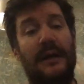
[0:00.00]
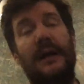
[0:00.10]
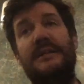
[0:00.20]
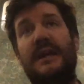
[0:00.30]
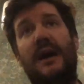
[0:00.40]

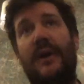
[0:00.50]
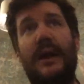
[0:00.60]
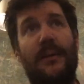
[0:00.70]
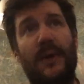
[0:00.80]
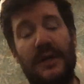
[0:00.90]
say, all right,
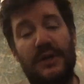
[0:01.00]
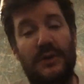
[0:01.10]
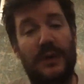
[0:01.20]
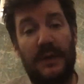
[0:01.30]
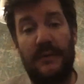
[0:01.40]
I want to
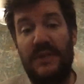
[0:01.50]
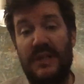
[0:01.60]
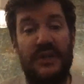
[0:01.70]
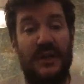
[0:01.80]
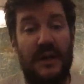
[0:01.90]
do a
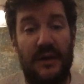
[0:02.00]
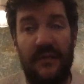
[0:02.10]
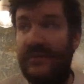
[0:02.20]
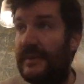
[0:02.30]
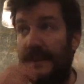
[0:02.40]
dish
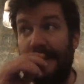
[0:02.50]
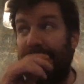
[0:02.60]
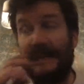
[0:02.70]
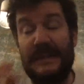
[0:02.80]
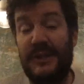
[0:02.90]
of
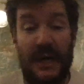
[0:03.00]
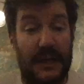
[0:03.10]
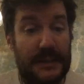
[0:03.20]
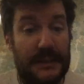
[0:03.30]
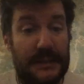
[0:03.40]

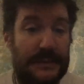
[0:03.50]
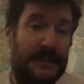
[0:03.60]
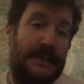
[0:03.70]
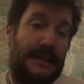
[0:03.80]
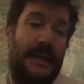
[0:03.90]
duck,
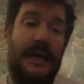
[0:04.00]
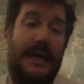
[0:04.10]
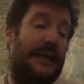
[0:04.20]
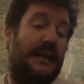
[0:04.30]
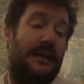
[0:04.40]

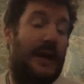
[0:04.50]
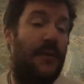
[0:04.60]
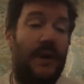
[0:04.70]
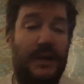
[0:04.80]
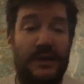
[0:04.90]
and I
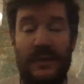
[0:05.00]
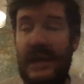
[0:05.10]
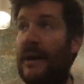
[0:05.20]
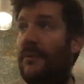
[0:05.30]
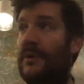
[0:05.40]
want to do
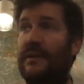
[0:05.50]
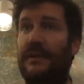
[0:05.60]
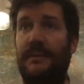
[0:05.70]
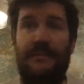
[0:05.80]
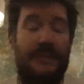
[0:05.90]
that with
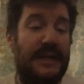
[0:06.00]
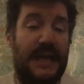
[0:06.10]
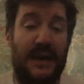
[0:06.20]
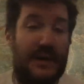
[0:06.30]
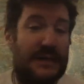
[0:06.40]

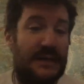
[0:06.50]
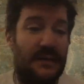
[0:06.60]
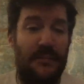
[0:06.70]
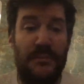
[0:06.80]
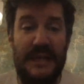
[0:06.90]
carrots
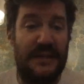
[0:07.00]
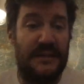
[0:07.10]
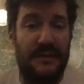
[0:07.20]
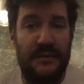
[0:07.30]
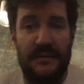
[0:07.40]
and
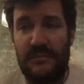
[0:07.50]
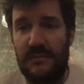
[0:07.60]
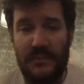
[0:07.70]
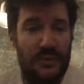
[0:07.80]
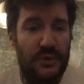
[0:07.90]
beets and
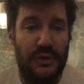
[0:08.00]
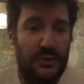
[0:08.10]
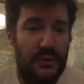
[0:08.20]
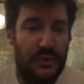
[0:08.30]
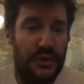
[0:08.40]

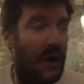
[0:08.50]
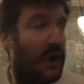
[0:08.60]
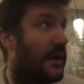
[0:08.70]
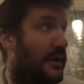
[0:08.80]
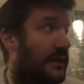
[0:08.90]

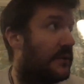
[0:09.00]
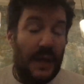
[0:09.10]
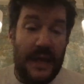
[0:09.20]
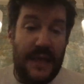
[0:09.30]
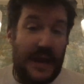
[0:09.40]
chard,
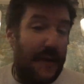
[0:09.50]
and then I